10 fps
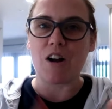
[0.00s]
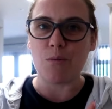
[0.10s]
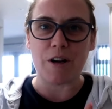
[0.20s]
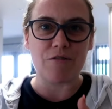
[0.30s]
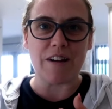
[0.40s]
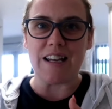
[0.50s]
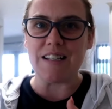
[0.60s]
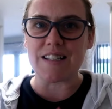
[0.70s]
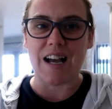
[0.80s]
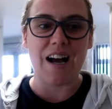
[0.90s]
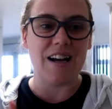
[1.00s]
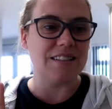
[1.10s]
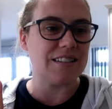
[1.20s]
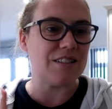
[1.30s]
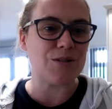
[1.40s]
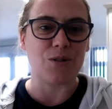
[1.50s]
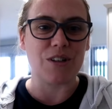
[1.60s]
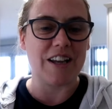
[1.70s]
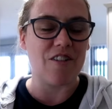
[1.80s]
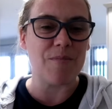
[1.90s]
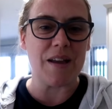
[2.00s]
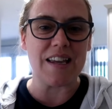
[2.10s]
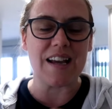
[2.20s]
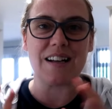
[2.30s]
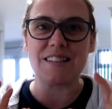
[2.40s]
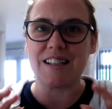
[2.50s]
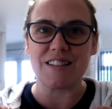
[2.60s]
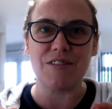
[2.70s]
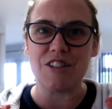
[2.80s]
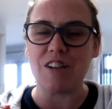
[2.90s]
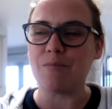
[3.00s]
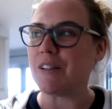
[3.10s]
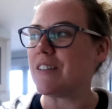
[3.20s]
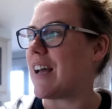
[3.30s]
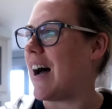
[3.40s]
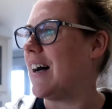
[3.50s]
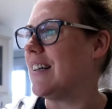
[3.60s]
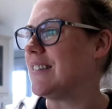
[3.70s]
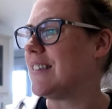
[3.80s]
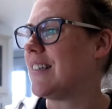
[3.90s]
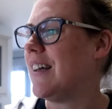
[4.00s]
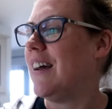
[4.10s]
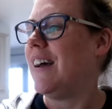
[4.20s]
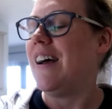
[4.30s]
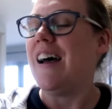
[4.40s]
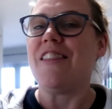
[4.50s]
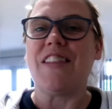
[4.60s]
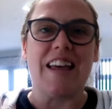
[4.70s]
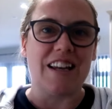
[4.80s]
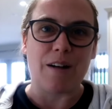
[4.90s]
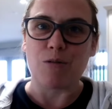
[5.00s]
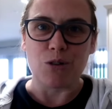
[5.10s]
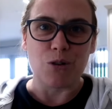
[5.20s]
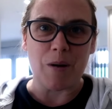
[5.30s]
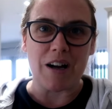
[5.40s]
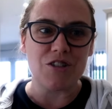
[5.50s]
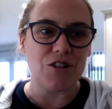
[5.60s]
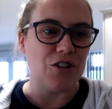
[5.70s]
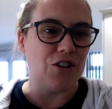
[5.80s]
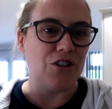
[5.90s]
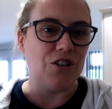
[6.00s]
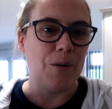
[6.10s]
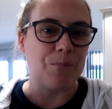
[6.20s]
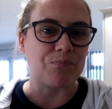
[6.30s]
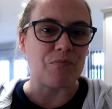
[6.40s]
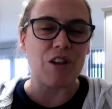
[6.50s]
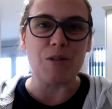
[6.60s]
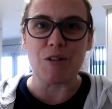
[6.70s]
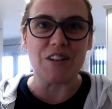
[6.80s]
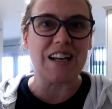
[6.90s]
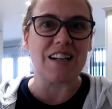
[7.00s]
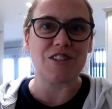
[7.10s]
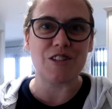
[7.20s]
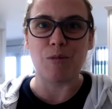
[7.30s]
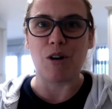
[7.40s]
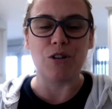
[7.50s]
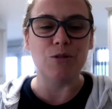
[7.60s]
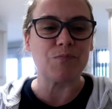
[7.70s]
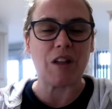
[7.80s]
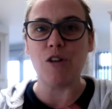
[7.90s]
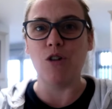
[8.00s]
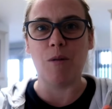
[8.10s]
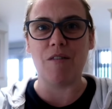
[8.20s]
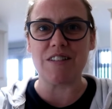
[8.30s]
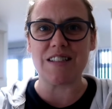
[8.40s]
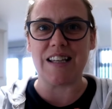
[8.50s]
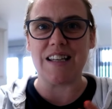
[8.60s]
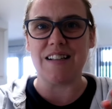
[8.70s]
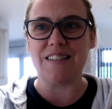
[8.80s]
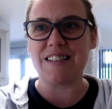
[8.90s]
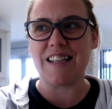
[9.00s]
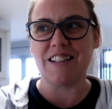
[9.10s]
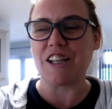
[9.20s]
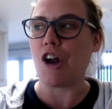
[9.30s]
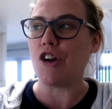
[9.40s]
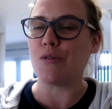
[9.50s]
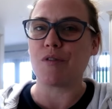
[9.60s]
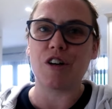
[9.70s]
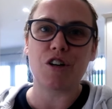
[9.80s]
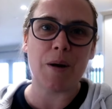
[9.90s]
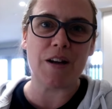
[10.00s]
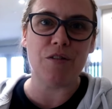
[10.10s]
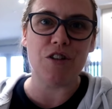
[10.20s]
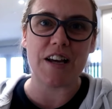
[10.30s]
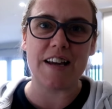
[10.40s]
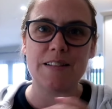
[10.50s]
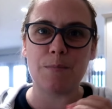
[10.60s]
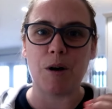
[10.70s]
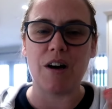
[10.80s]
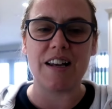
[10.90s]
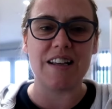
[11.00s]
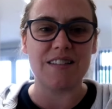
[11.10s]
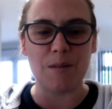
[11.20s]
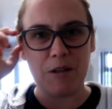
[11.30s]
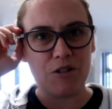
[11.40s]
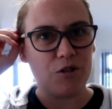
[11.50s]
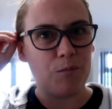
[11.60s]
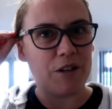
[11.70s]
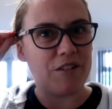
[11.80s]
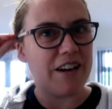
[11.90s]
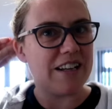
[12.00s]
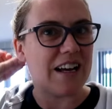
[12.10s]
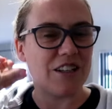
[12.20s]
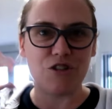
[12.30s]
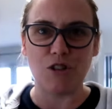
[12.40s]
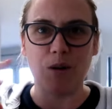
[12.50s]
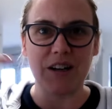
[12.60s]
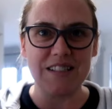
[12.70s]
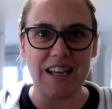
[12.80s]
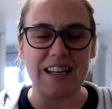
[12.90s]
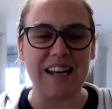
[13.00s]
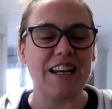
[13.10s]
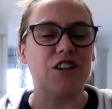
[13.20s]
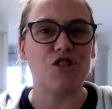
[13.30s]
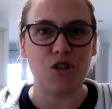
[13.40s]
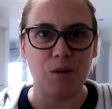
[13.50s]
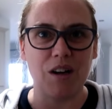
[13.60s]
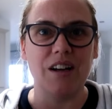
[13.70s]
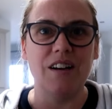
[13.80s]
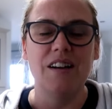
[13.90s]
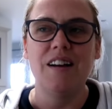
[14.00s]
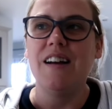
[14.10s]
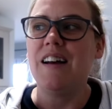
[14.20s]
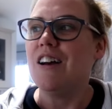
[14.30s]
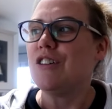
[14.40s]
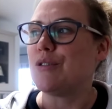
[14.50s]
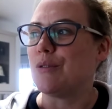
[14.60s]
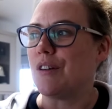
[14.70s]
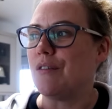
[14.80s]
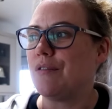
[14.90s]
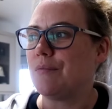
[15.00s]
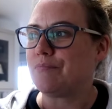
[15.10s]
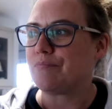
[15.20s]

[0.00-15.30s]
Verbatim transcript: a quick read and it's going to give me a sense of achievement. And then I'm going to go back to The Moon That Hatched tomorrow. I know I'm obviously scaling it out over quite a few days, but it is the Patreon buddy read and I do want to take it in and I do want to sort of